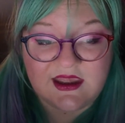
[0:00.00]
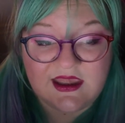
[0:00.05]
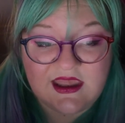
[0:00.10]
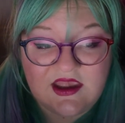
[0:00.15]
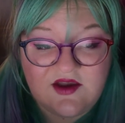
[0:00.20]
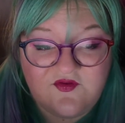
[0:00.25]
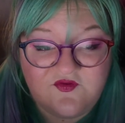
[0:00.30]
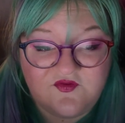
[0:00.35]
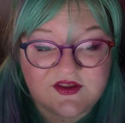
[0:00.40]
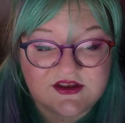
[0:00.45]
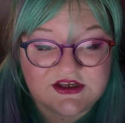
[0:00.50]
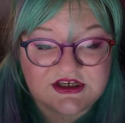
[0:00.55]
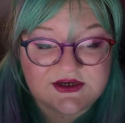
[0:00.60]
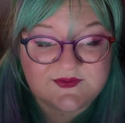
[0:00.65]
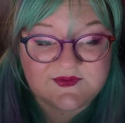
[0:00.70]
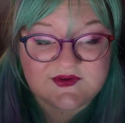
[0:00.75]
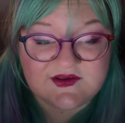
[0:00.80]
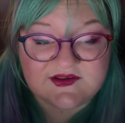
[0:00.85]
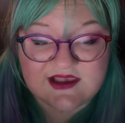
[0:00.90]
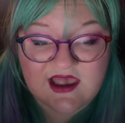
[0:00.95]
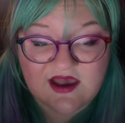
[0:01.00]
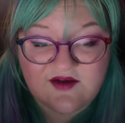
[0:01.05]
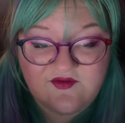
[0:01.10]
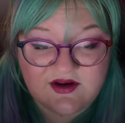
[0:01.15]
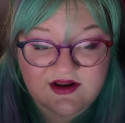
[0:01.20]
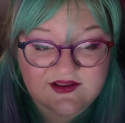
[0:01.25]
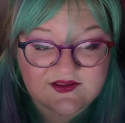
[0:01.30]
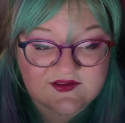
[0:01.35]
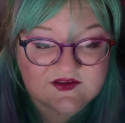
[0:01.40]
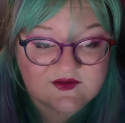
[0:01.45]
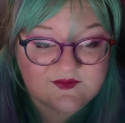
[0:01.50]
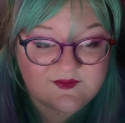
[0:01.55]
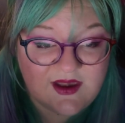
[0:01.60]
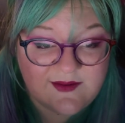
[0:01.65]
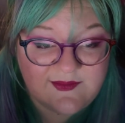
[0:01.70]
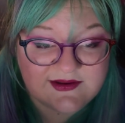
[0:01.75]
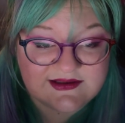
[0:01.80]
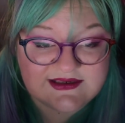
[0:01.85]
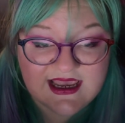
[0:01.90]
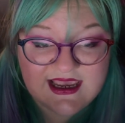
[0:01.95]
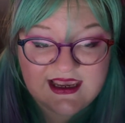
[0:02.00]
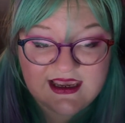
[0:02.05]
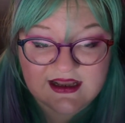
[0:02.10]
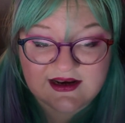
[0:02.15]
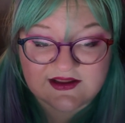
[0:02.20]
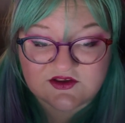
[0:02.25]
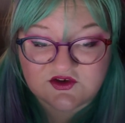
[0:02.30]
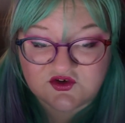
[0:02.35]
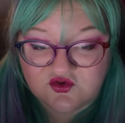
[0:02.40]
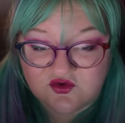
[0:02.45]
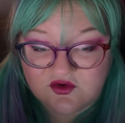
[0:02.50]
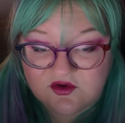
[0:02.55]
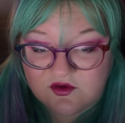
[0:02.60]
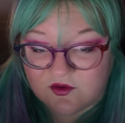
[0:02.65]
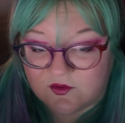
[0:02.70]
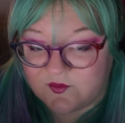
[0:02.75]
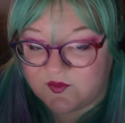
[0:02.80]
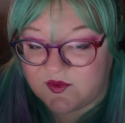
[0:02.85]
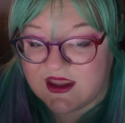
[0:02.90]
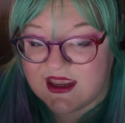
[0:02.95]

If the gypsy's evidence may be taken as true,